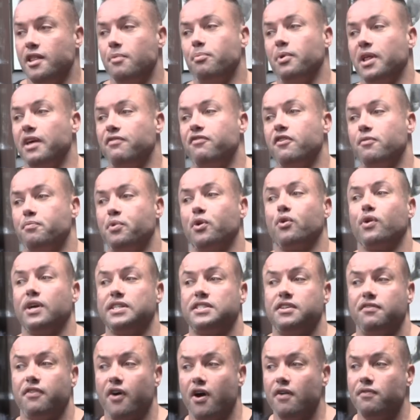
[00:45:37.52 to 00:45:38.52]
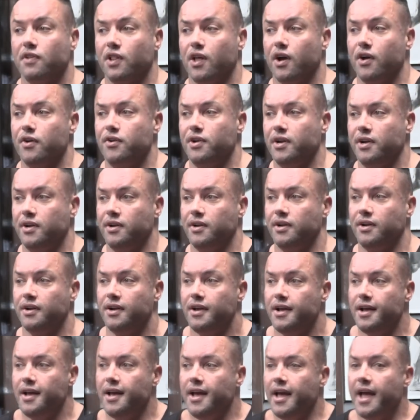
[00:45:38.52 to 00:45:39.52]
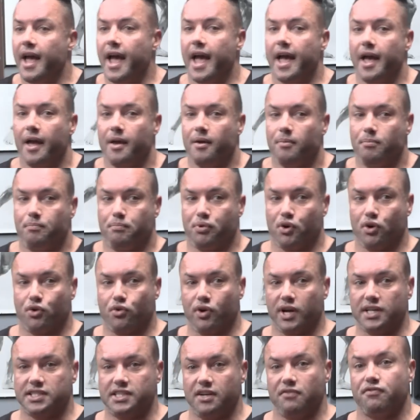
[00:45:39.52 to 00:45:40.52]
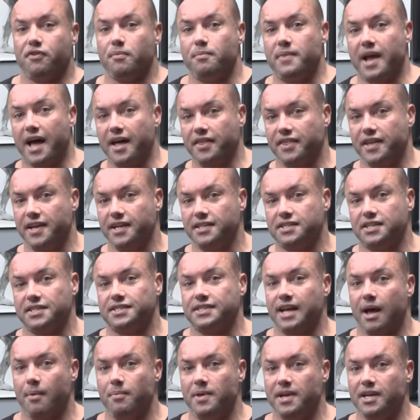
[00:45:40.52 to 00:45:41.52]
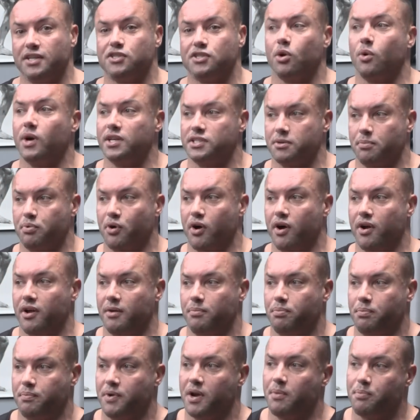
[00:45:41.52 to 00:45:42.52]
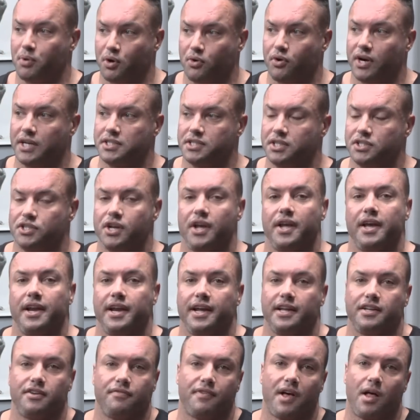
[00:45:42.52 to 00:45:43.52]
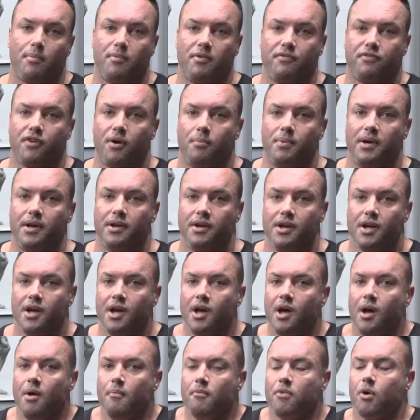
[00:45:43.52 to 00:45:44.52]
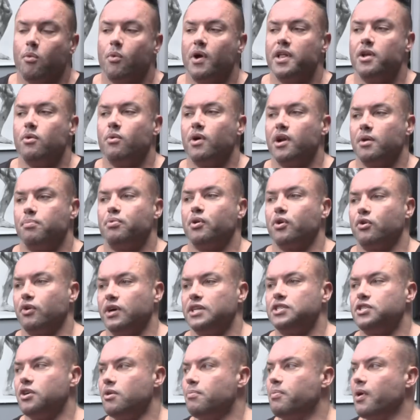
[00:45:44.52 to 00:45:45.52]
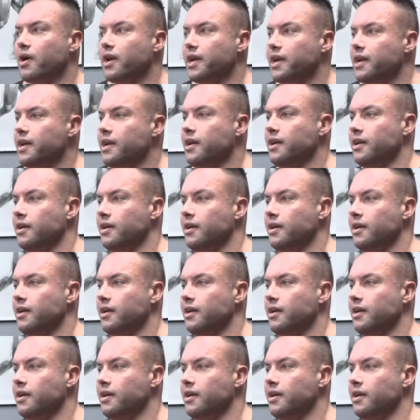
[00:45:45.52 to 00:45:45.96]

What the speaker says: the belief of progressive overload, progressing from nothing to something is always a progression, so you're going to get development from it. But when you want to progress your body